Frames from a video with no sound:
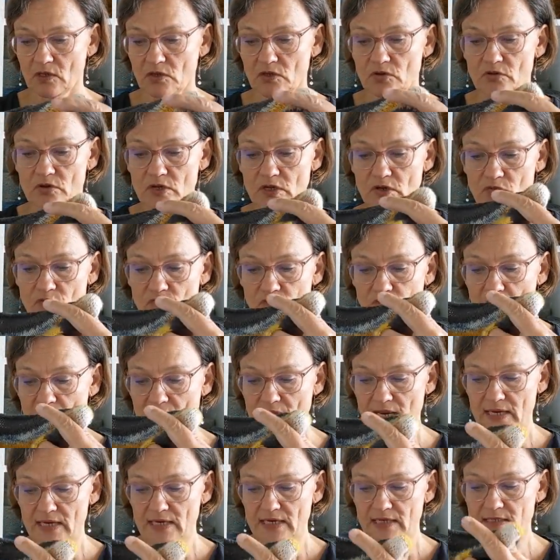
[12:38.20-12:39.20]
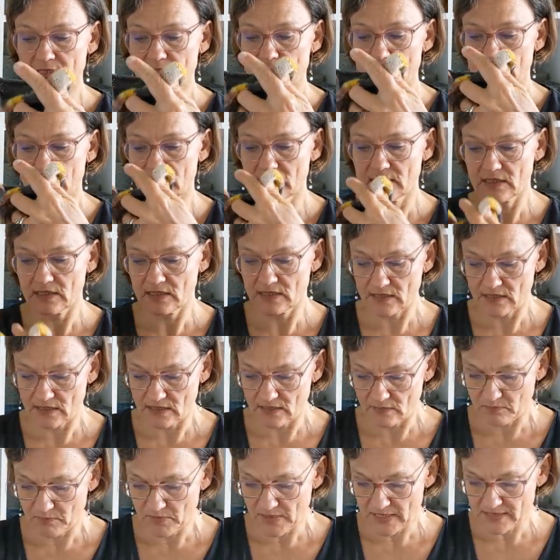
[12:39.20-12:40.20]
You can find
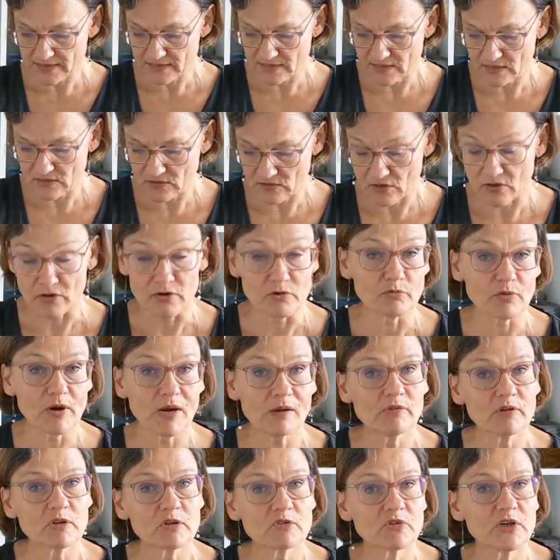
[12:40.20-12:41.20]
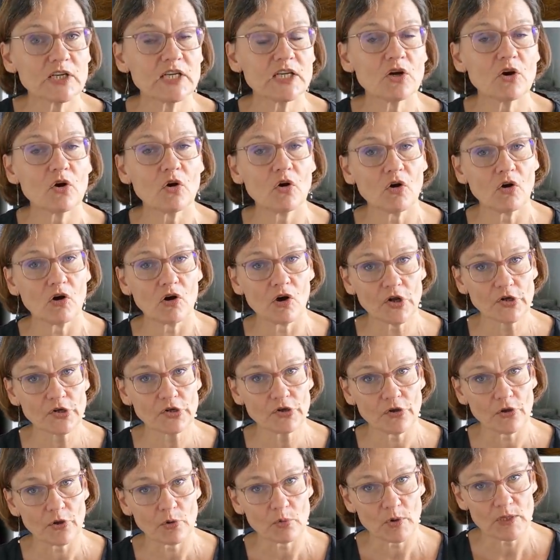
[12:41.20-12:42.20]
the pattern on Ravelry or
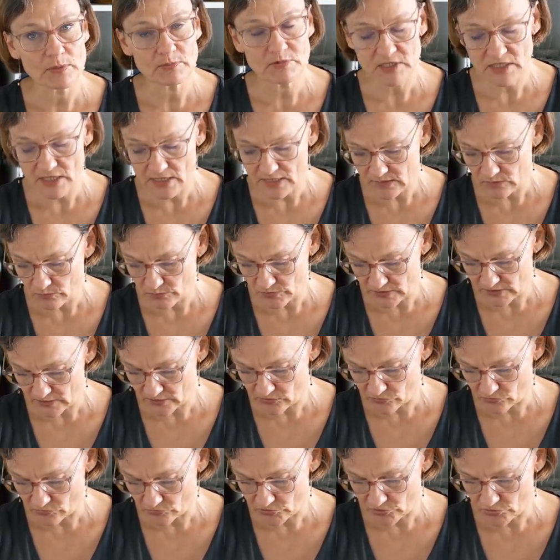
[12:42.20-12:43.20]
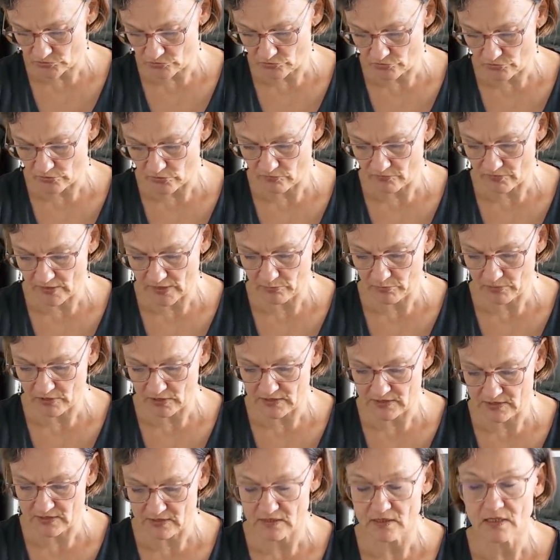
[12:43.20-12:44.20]
on her website, which is also called
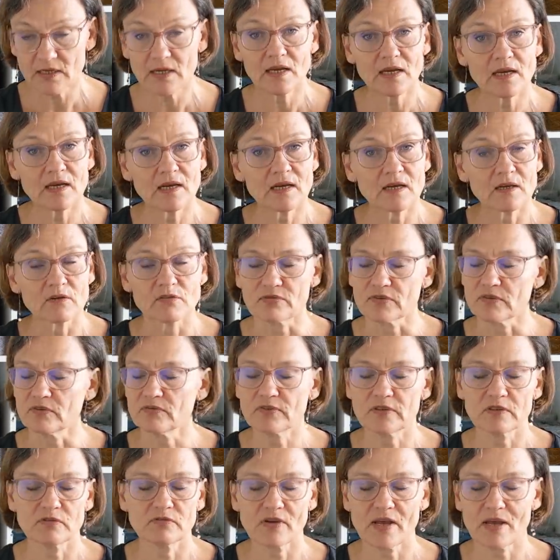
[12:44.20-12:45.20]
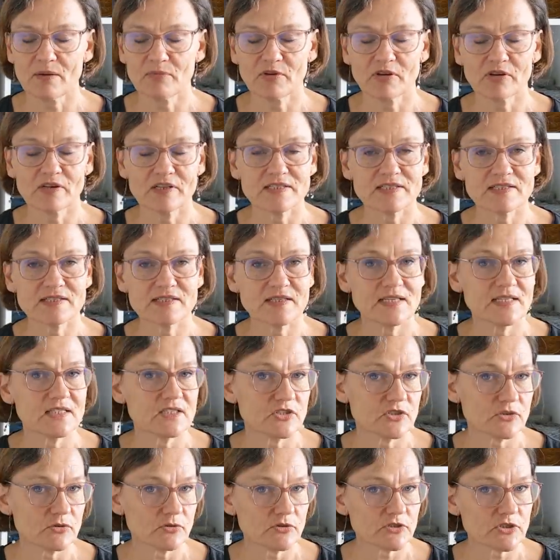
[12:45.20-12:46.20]
Fabulous, 50 Fabulous.
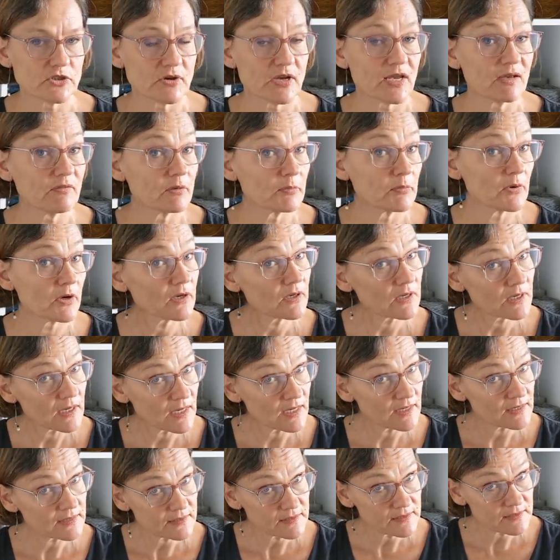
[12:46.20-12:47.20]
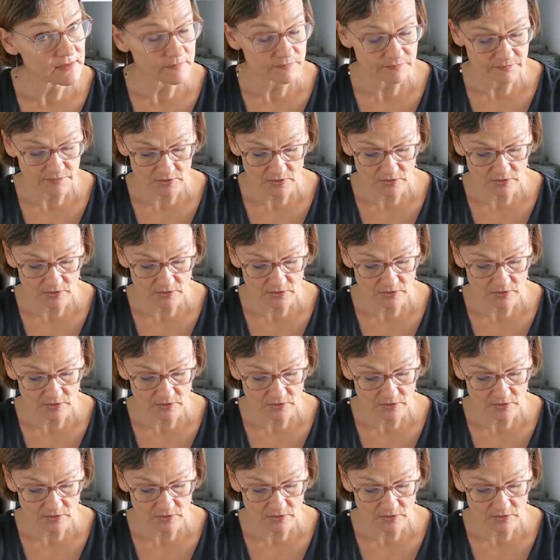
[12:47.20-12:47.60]
And she also have a podcast.